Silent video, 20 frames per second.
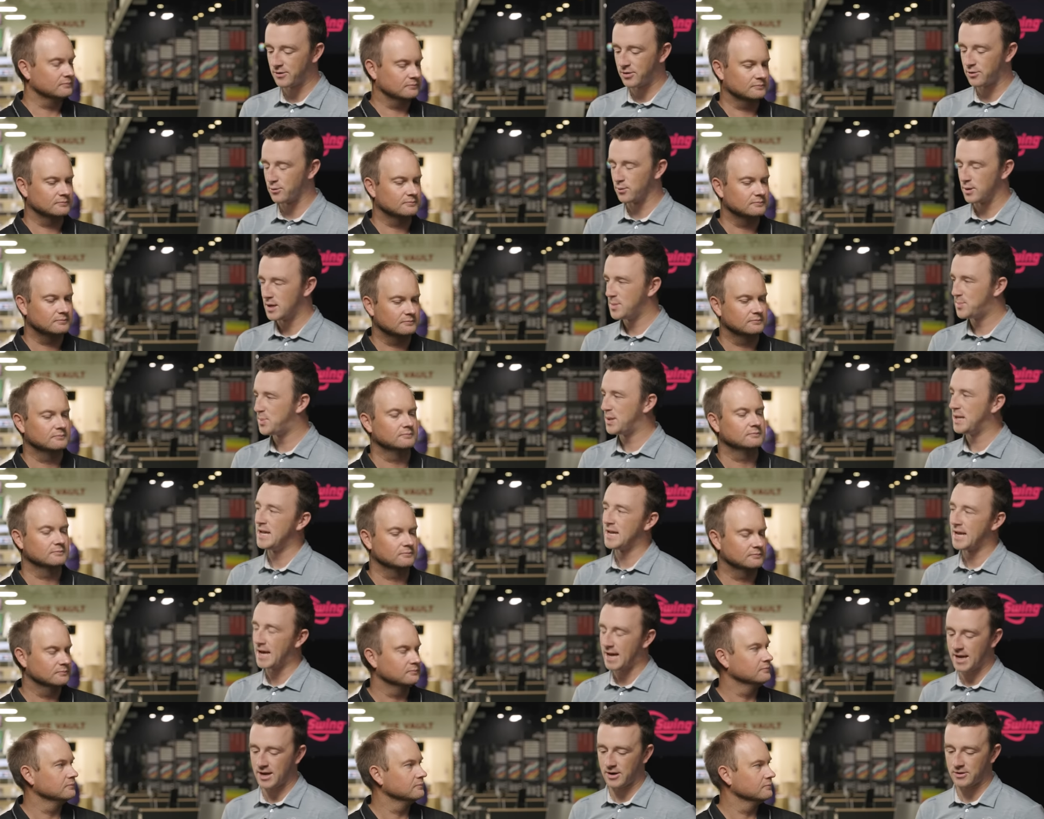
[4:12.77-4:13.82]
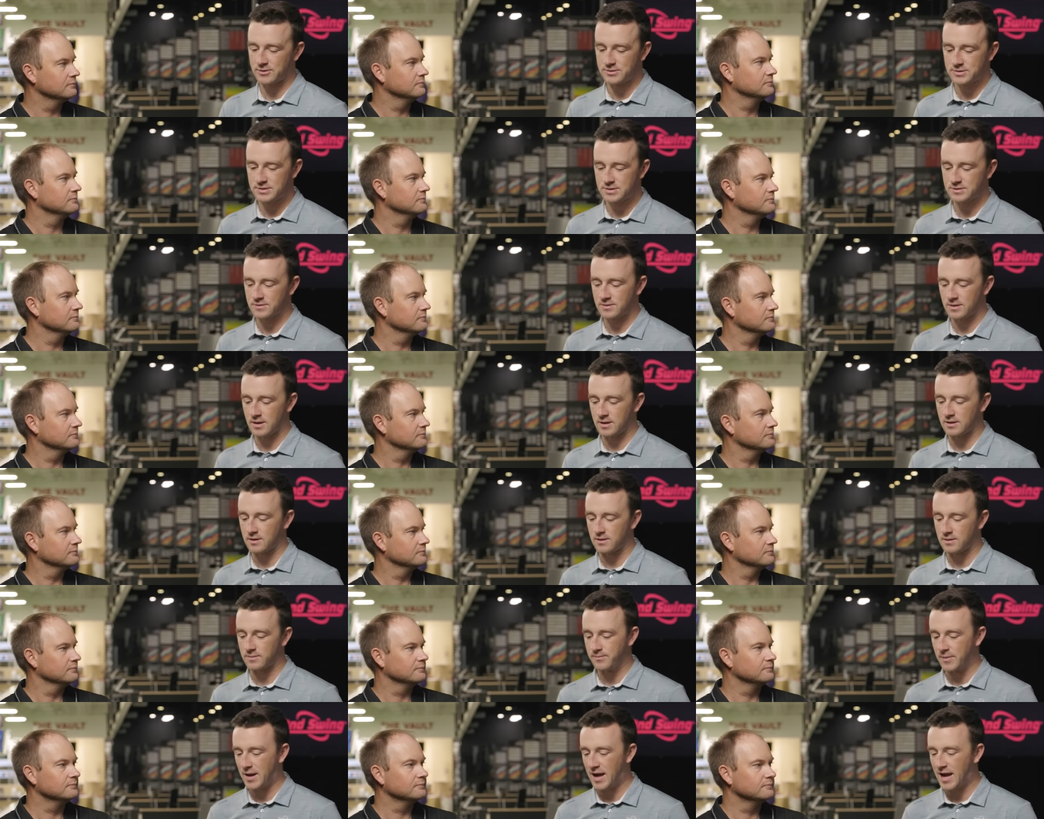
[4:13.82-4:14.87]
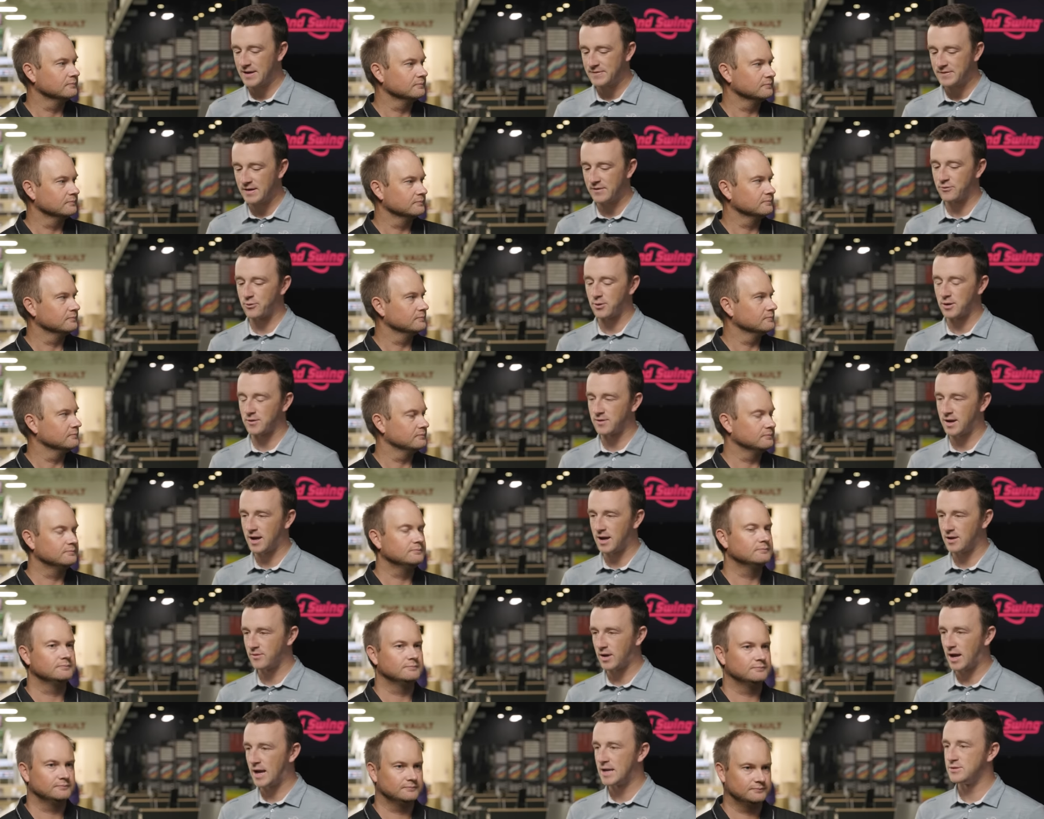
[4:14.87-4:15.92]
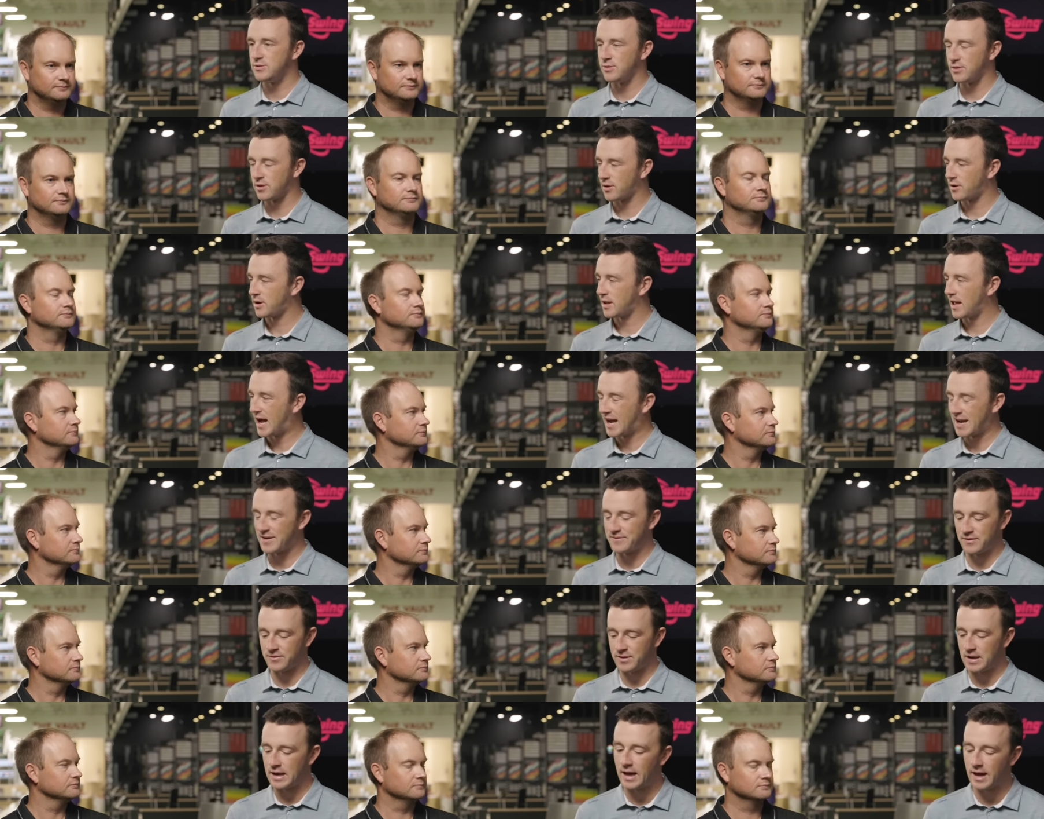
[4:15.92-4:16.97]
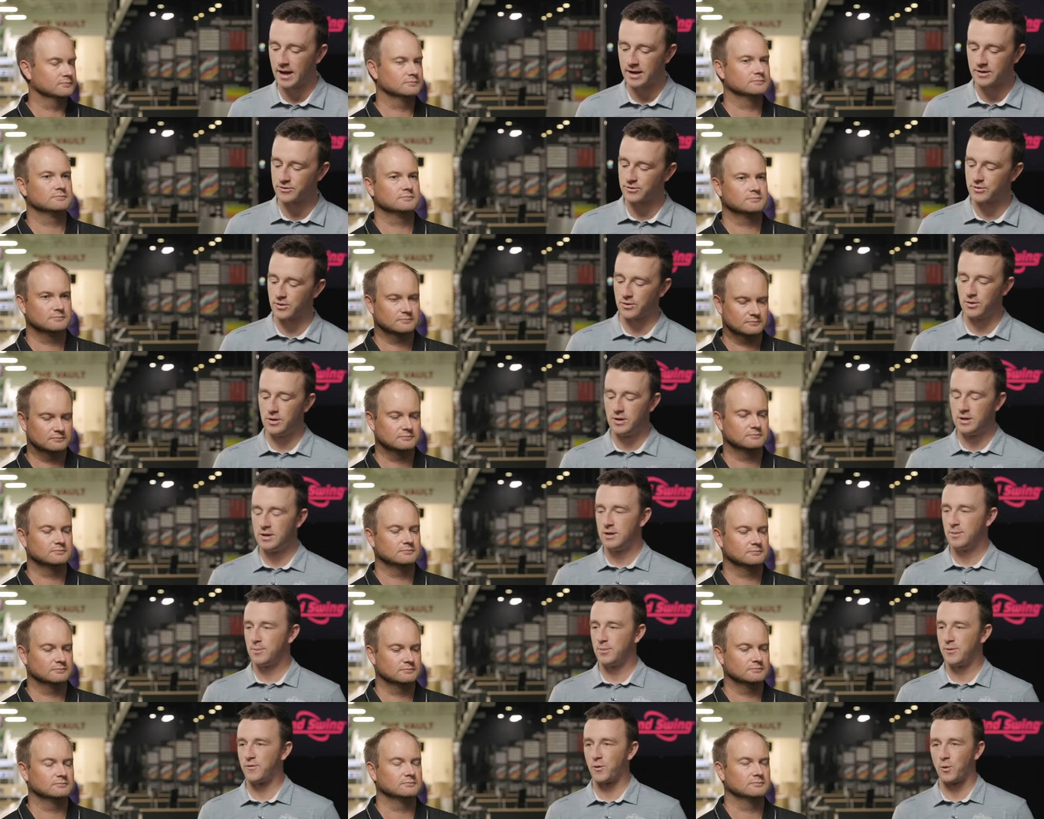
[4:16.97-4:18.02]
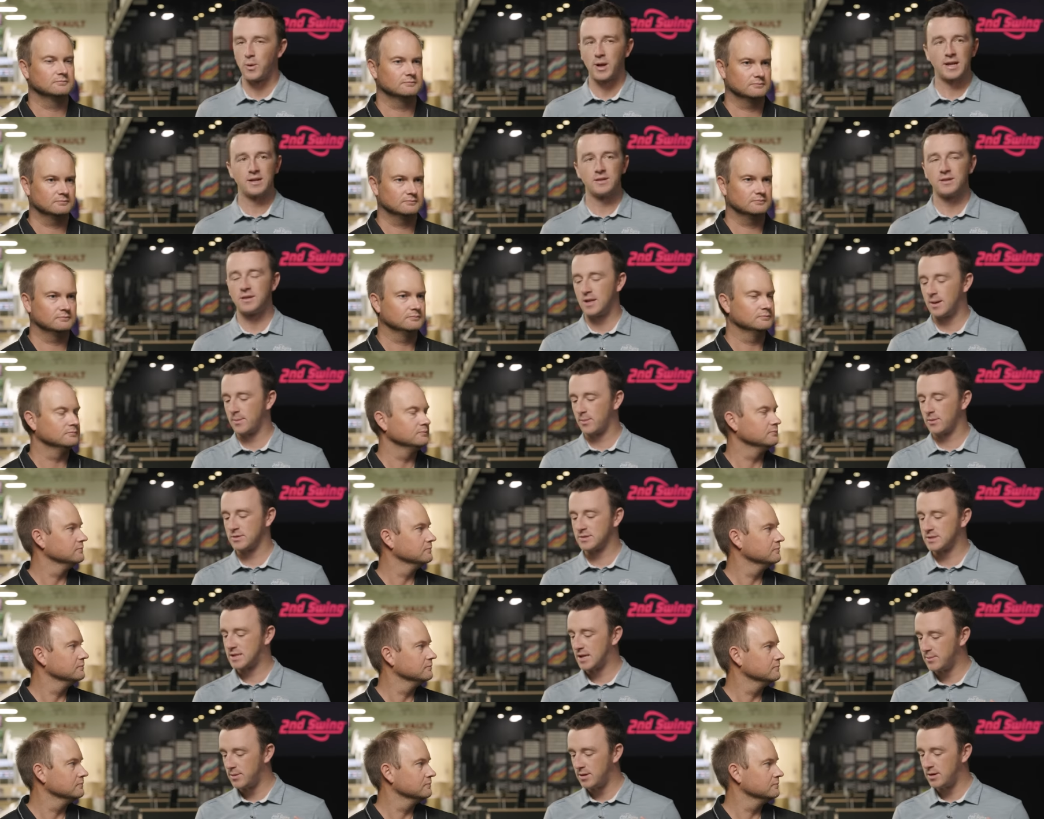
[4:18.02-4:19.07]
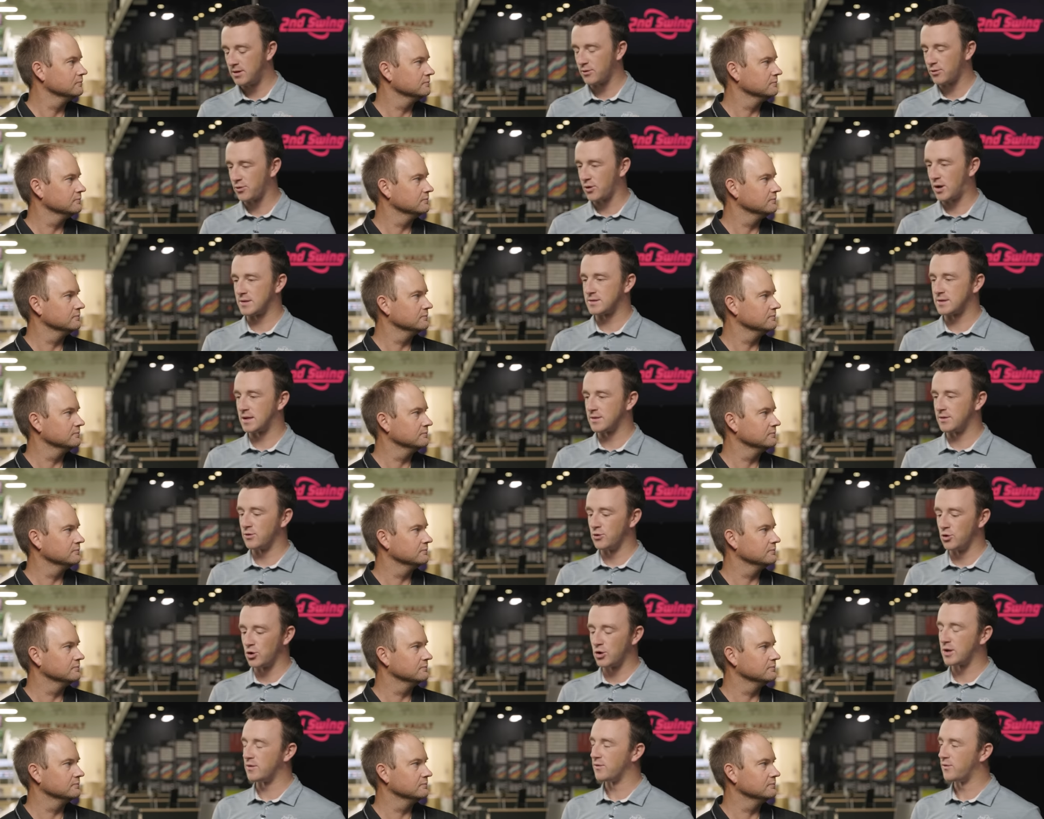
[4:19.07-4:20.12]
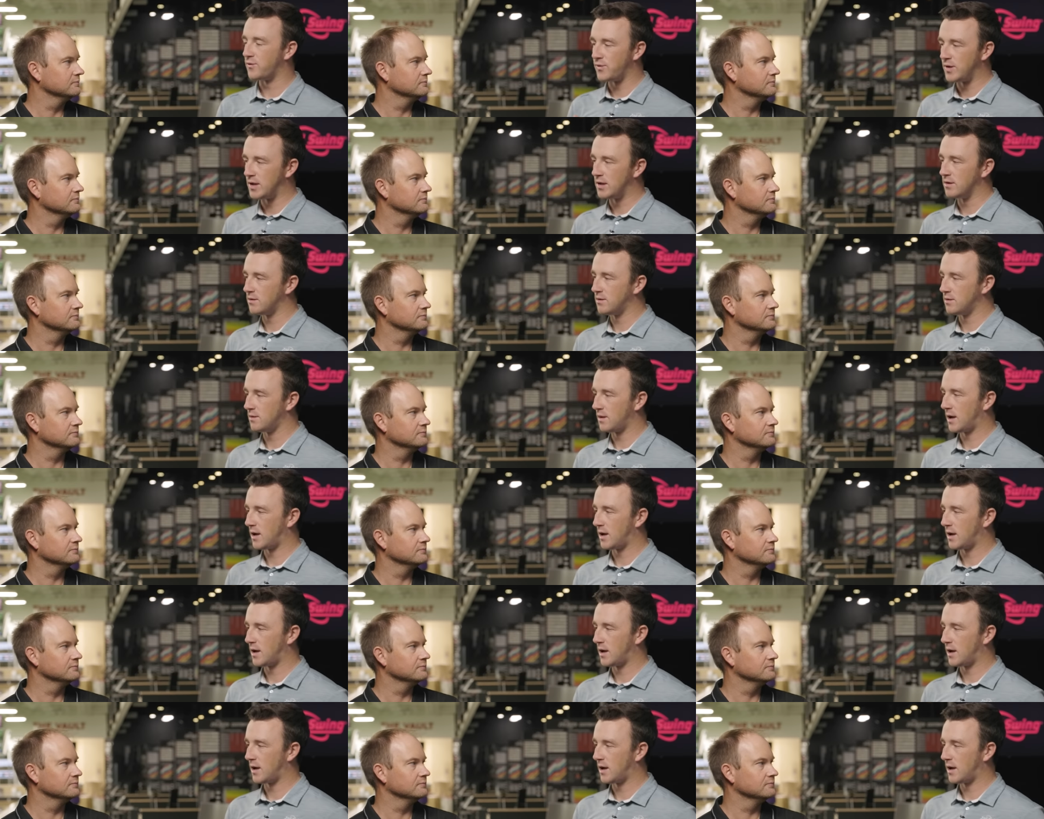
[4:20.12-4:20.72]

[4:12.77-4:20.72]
Speaker 1: Three Ping irons, um, i five twenty-five, i two thirty, i fifty-nine. So before we get into the numbers, give me your thoughts on the look and feel.